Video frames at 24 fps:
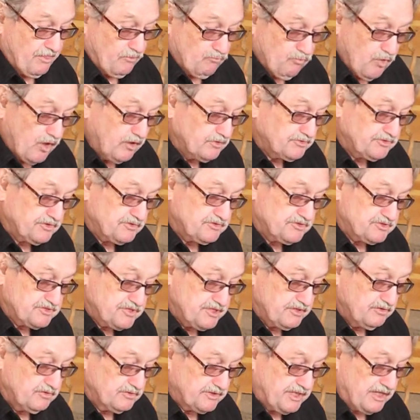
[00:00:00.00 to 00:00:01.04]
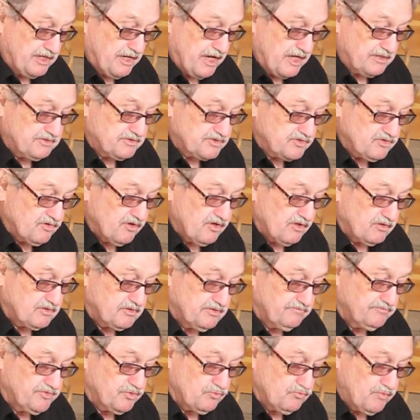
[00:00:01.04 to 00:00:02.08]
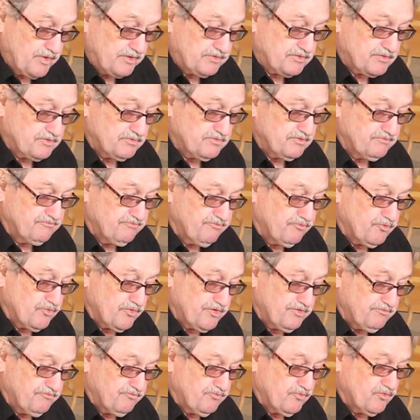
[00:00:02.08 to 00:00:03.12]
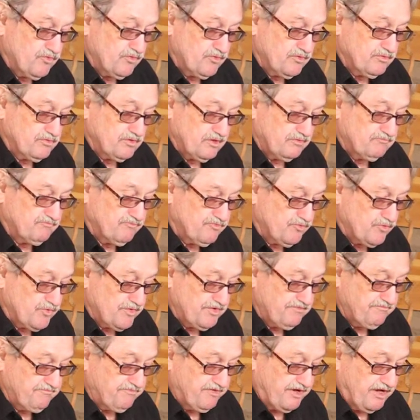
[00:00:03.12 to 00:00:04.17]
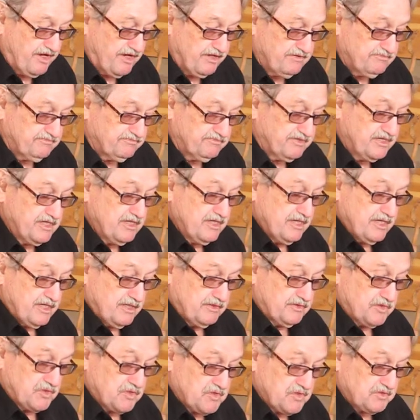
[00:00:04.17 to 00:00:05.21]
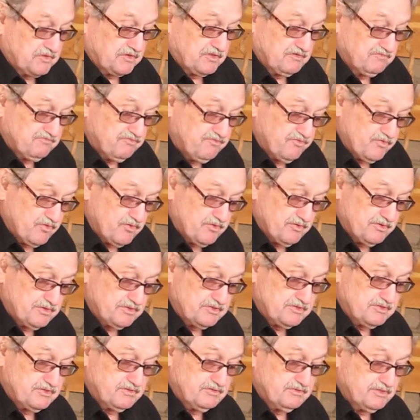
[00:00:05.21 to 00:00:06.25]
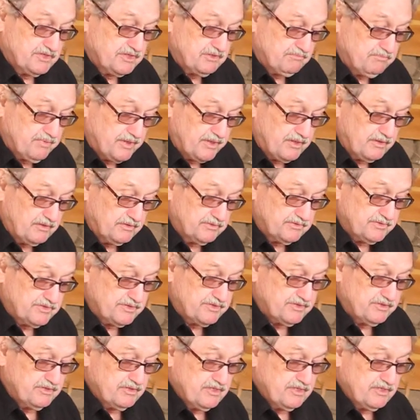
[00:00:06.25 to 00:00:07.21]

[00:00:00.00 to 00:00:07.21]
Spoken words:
Walter still cannot talk of the winter of 44 and 45 in the Hurtgen Forest and the Bulge,